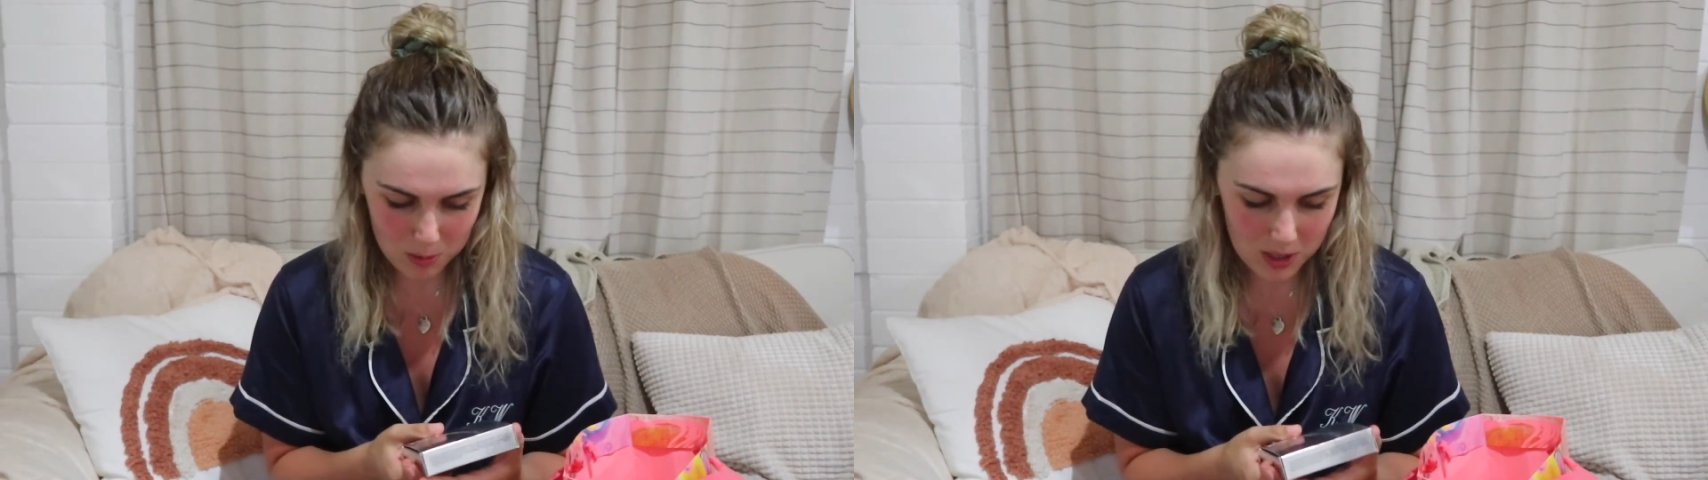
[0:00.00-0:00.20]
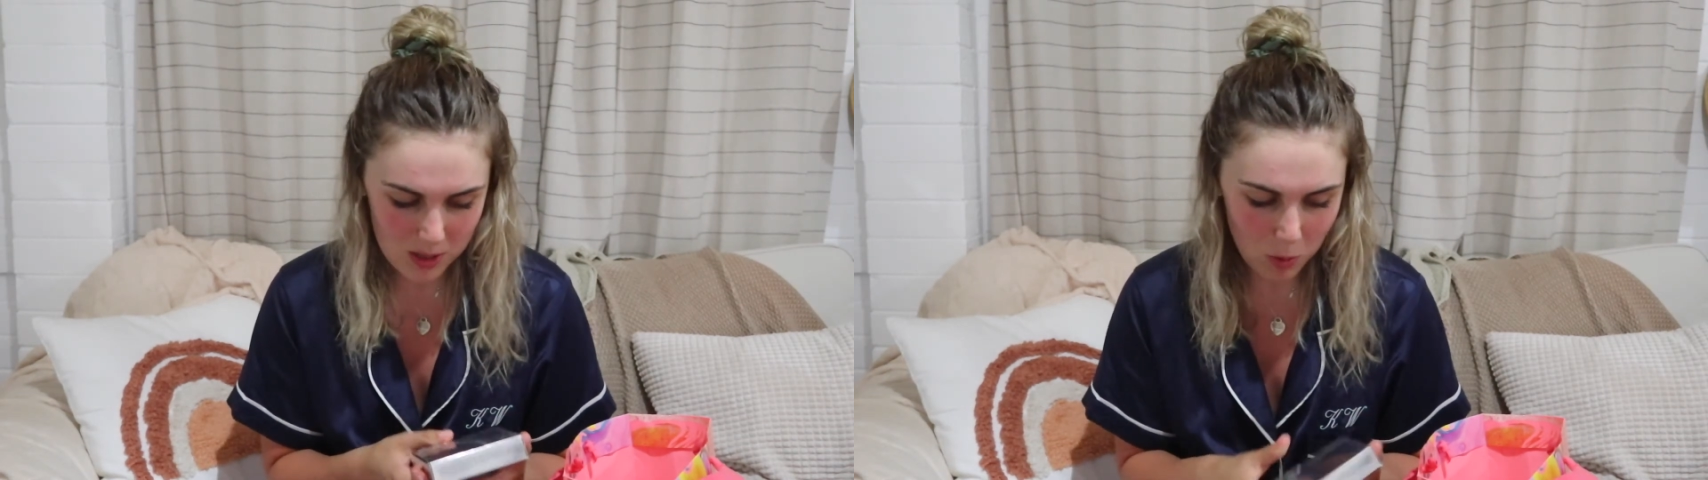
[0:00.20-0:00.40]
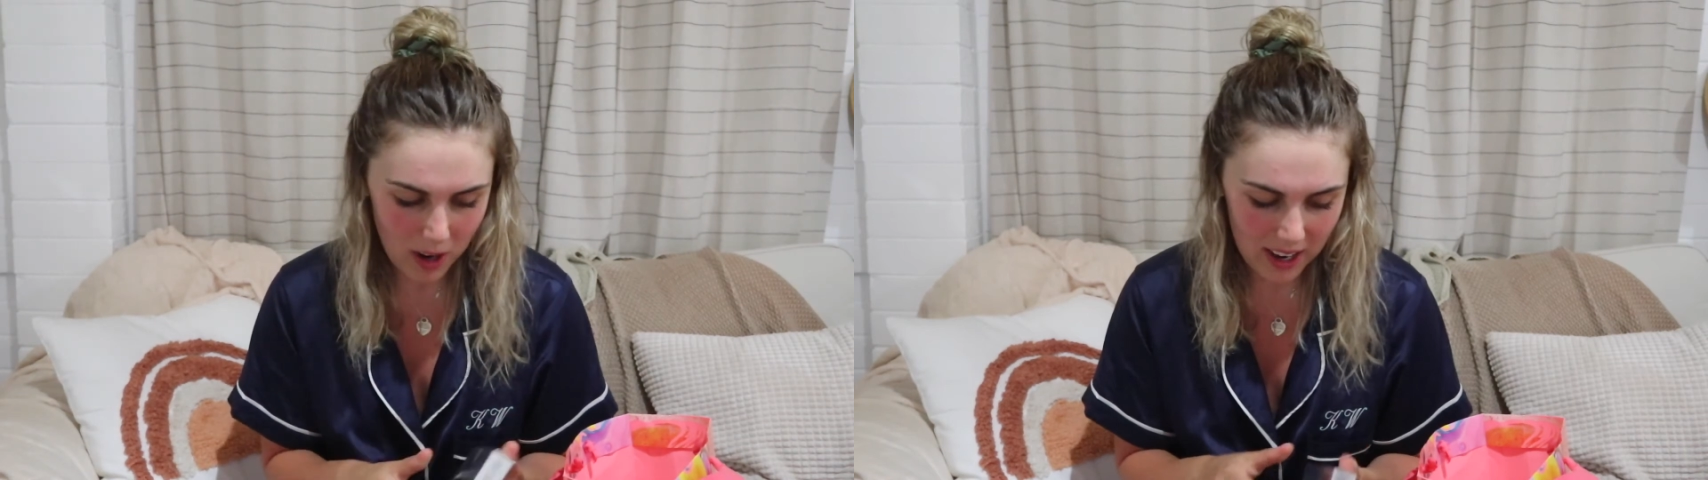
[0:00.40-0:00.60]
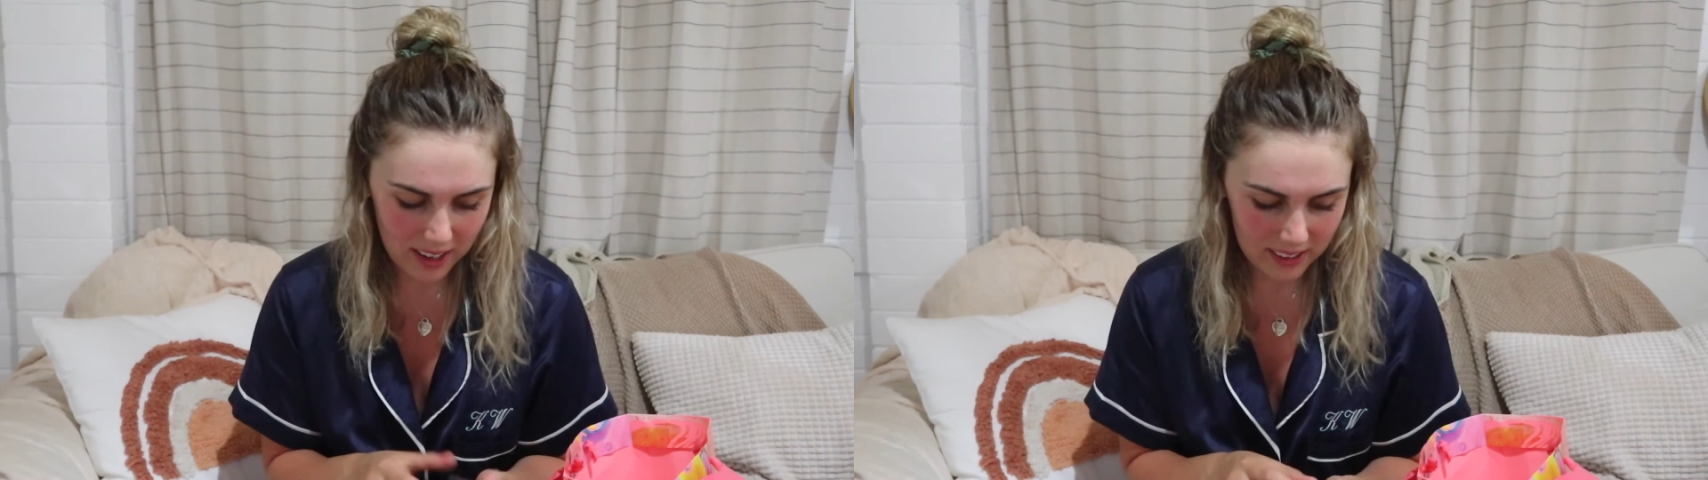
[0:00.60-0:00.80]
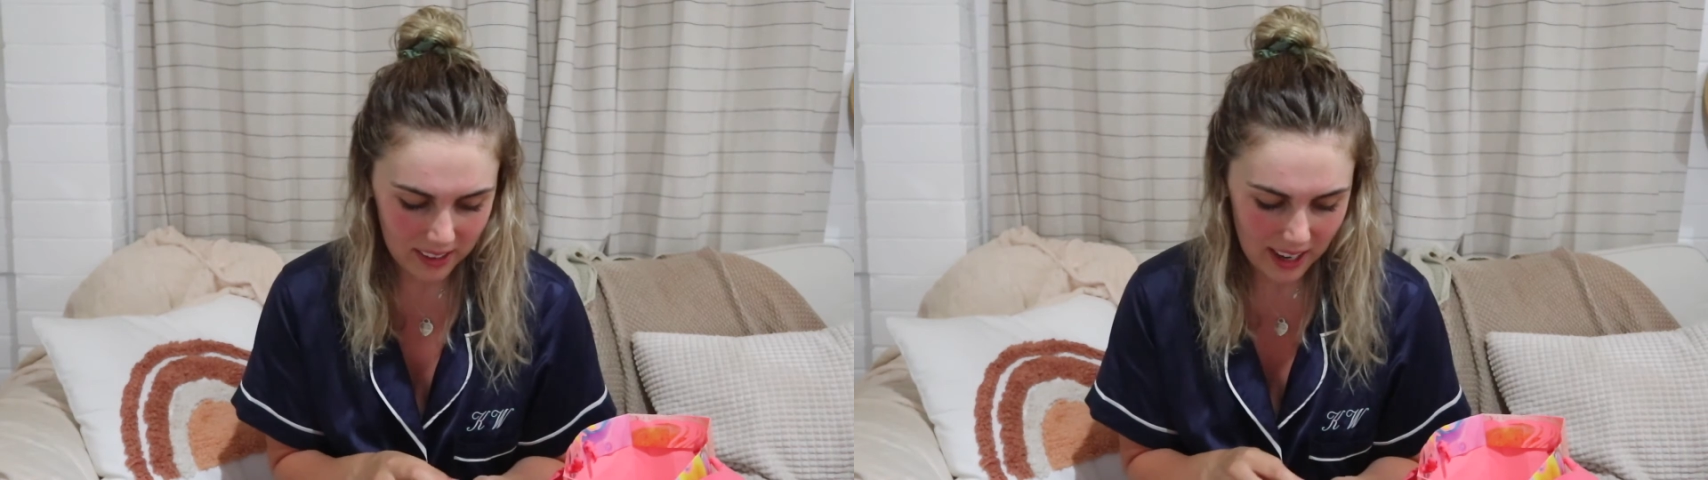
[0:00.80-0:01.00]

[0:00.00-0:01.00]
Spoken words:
was one,